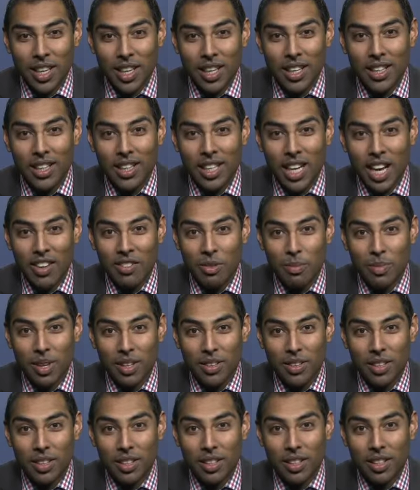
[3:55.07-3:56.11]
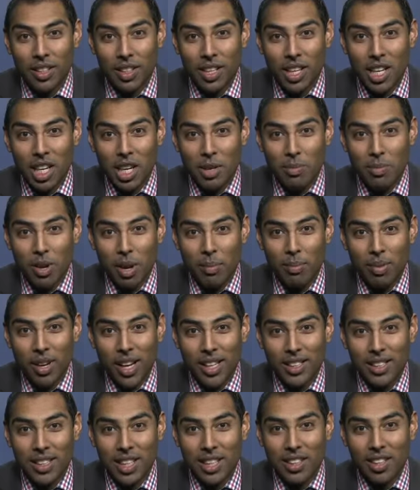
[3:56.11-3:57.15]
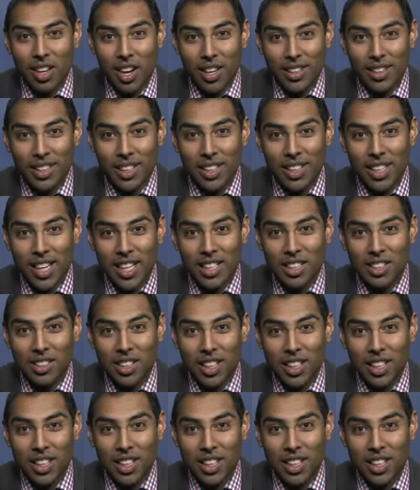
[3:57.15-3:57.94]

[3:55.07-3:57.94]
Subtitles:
and the other method by placing a 19-gauge